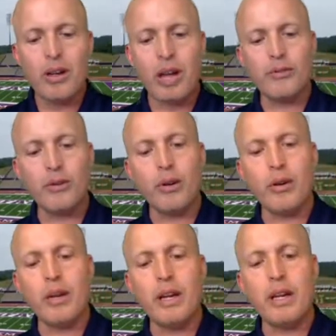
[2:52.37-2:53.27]

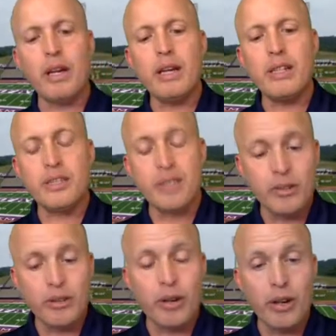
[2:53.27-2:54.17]
after his
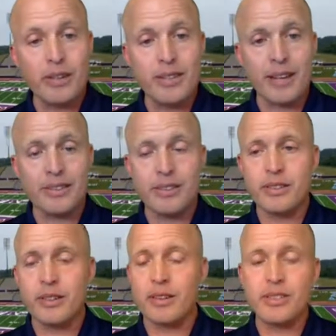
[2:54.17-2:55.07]
tenure here at
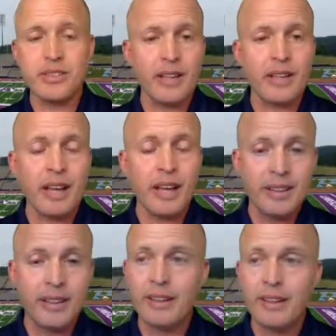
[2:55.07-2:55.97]
Texas or his stint
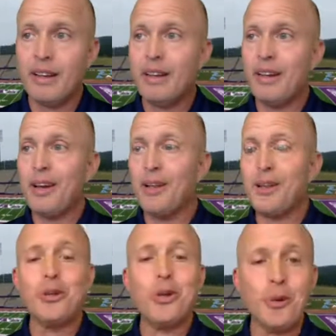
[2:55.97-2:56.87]
ended. And
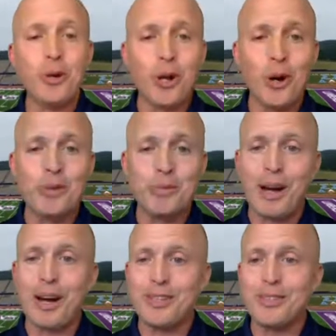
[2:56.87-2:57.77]
then you were coached
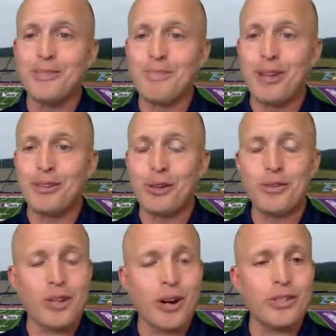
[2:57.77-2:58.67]
by head
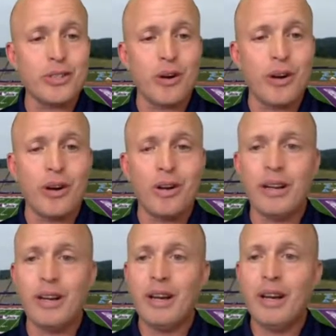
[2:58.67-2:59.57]
coach Charlie Strong.
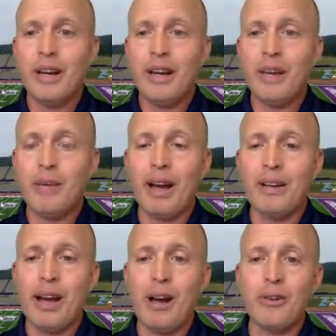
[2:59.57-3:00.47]
And right
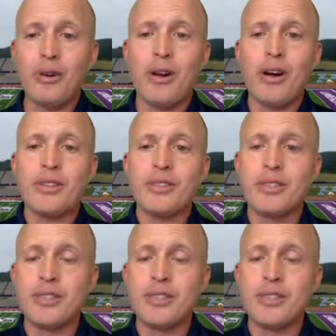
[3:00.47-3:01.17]
now you're in Austin.